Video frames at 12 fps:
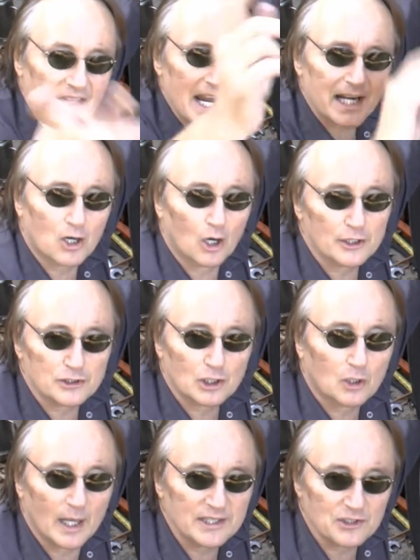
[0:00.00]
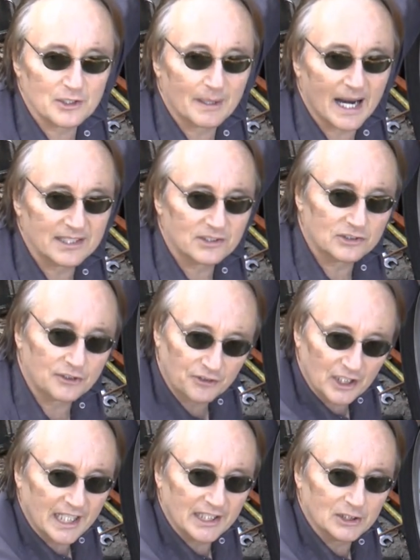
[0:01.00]
Then, of course, the question arises if
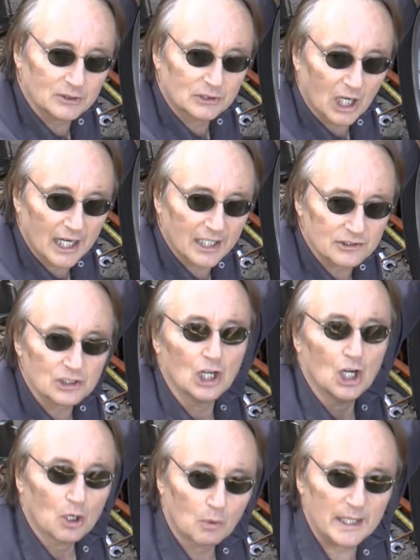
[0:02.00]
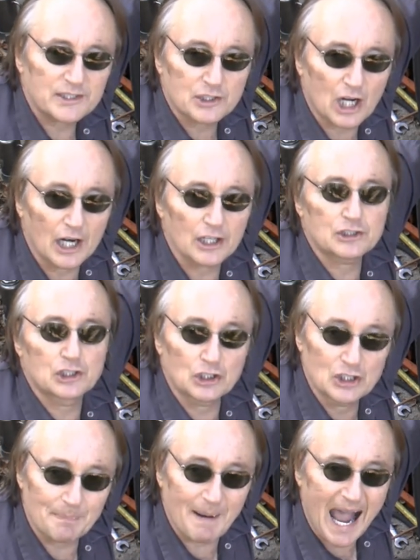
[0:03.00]
you need new tires, which tires
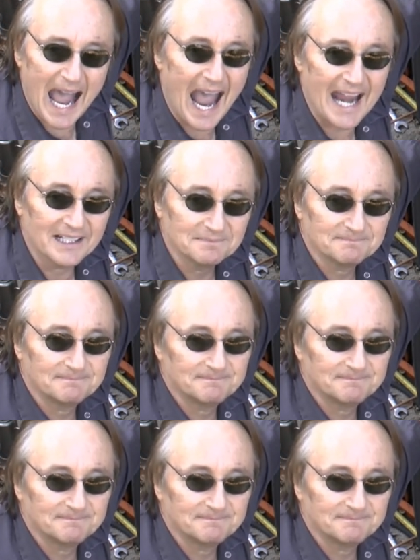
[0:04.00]
should you buy?